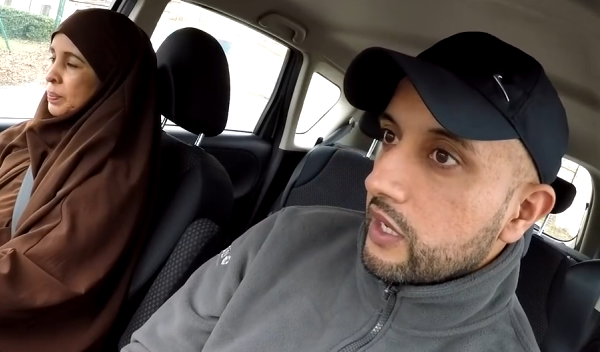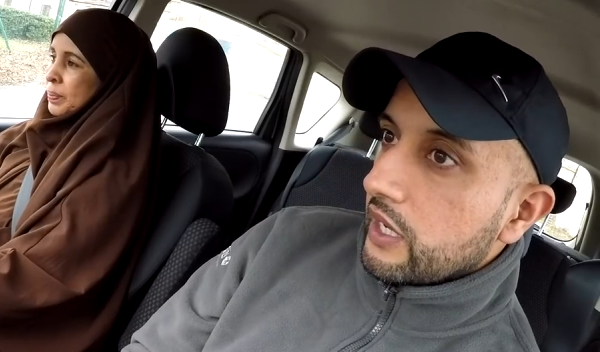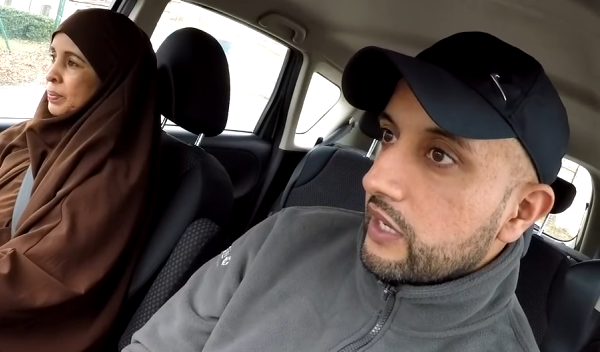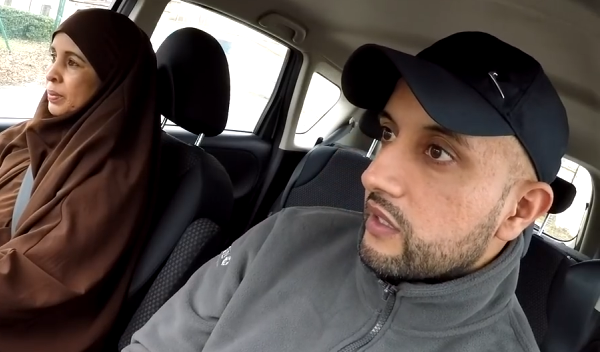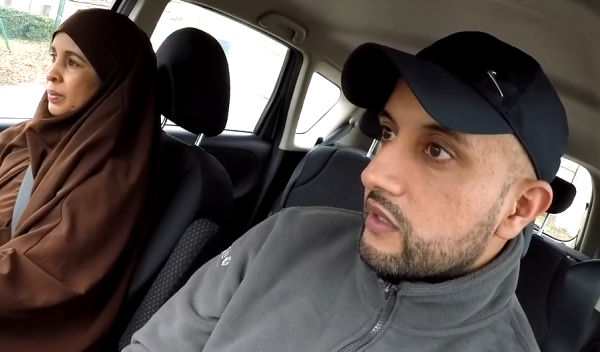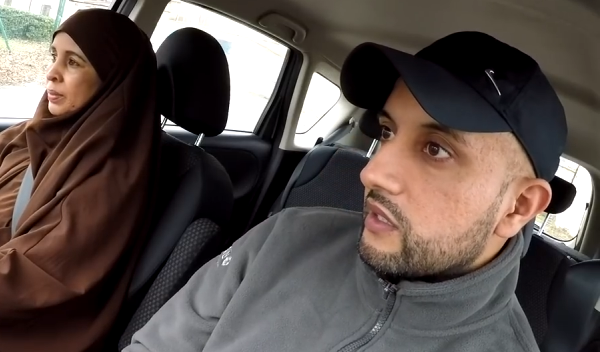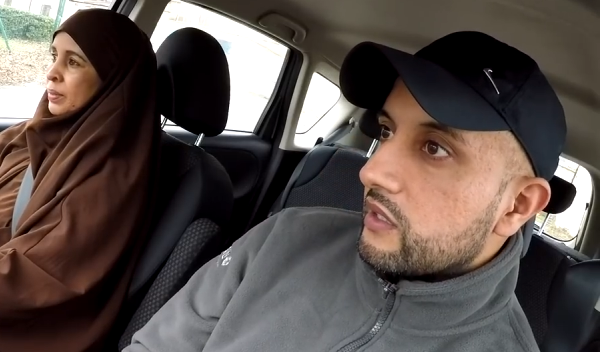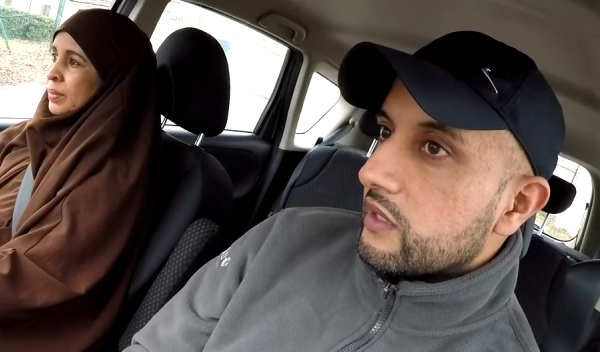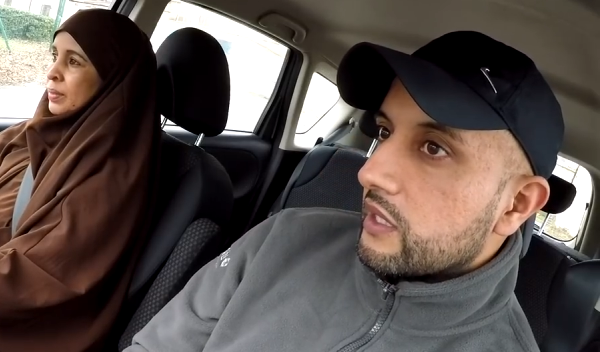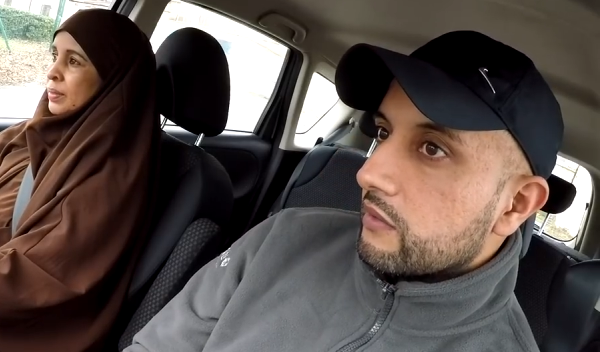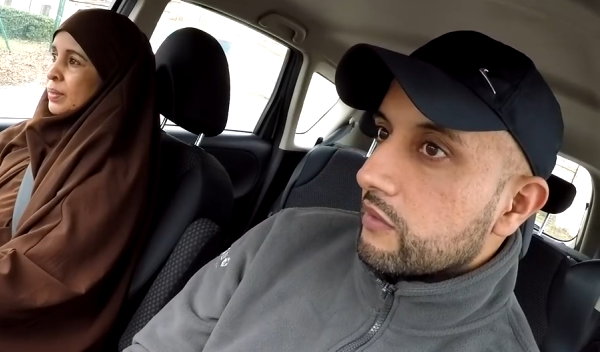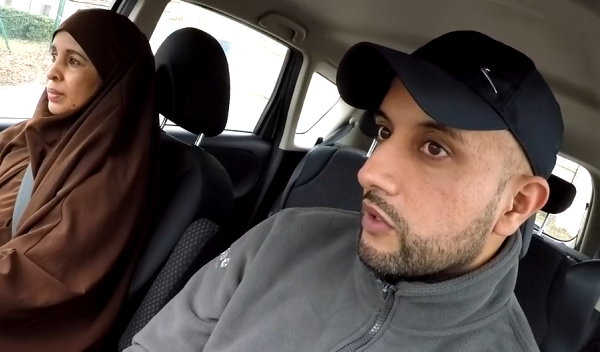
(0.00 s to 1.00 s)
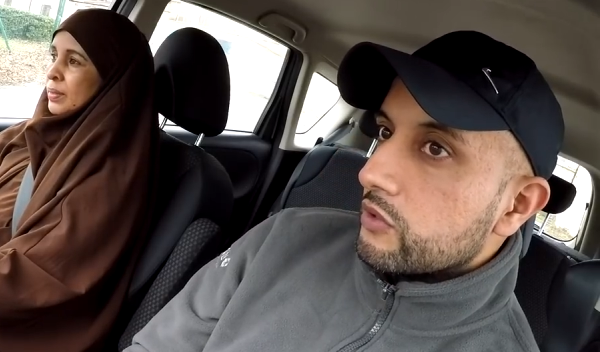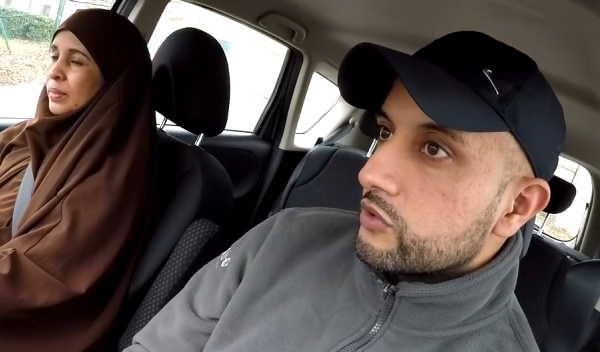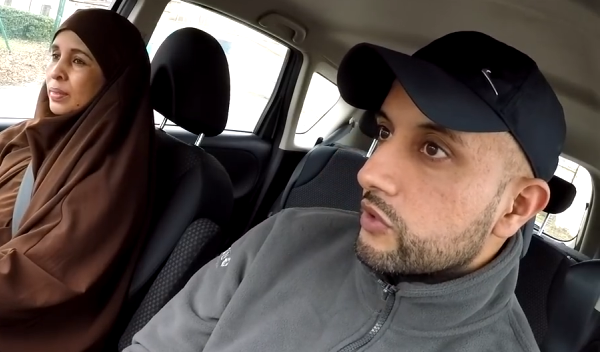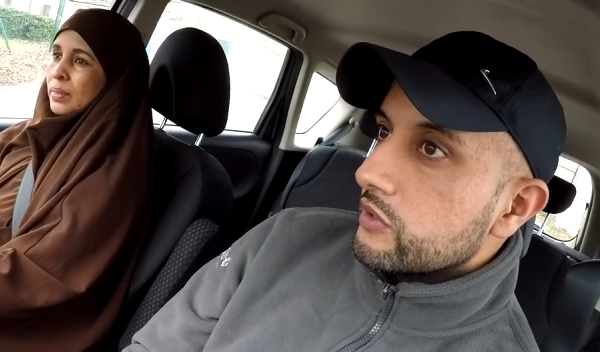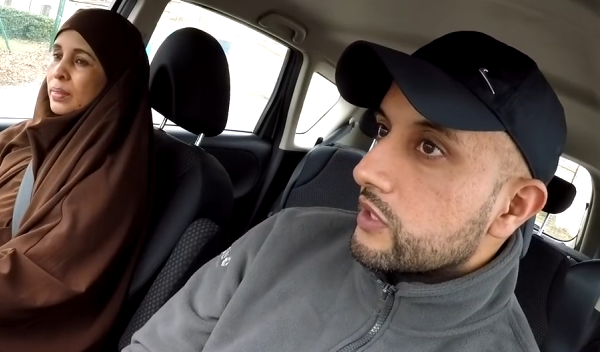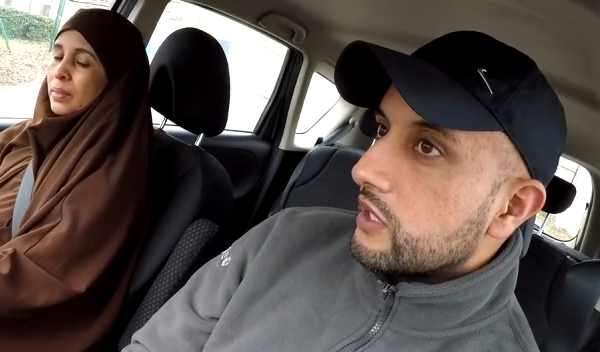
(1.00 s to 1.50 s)
Speaker 1: anything that
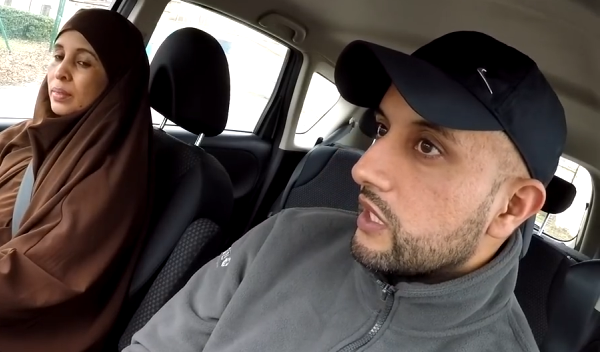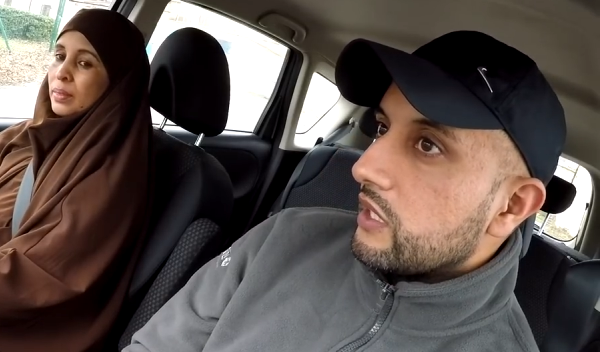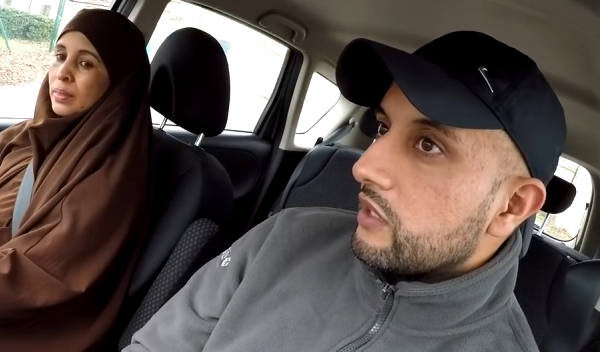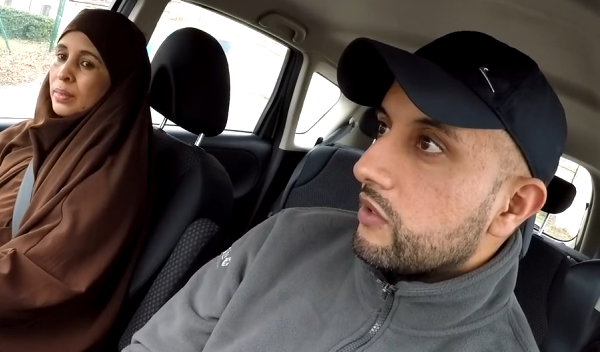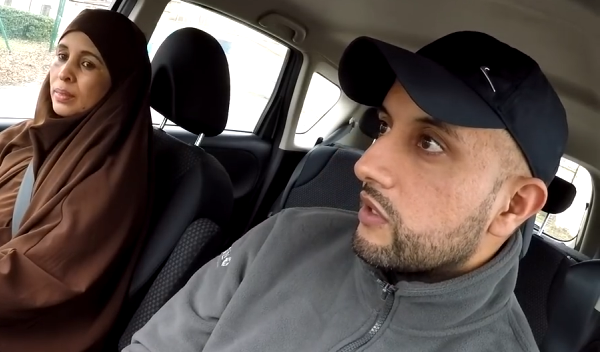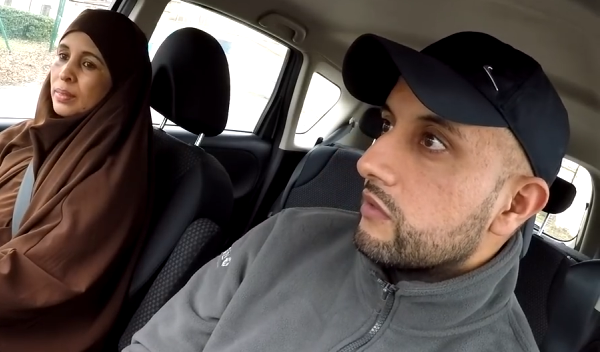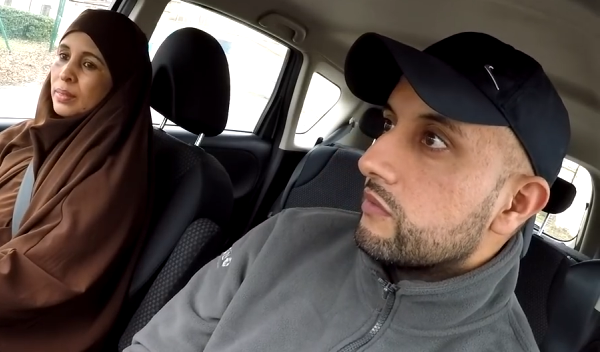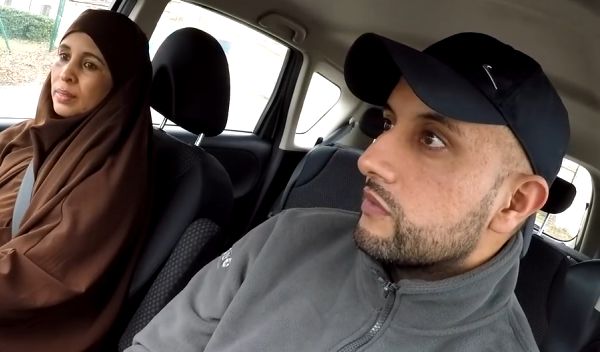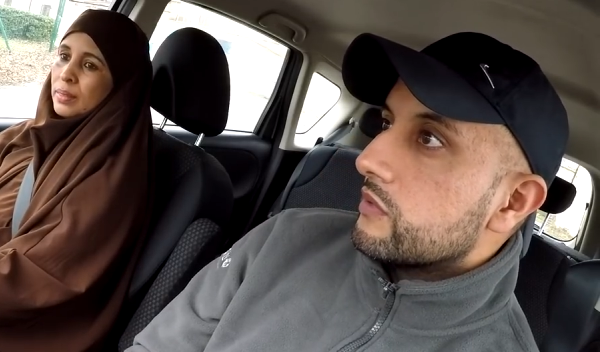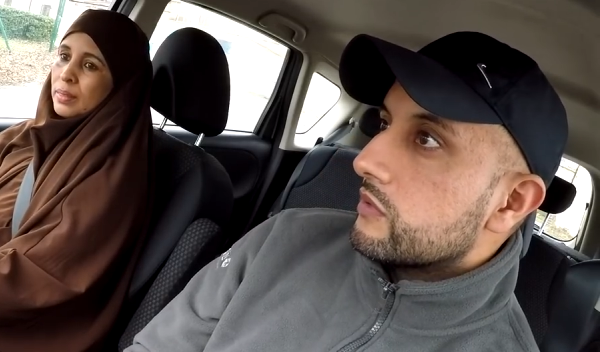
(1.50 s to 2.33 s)
goes wrong today, you can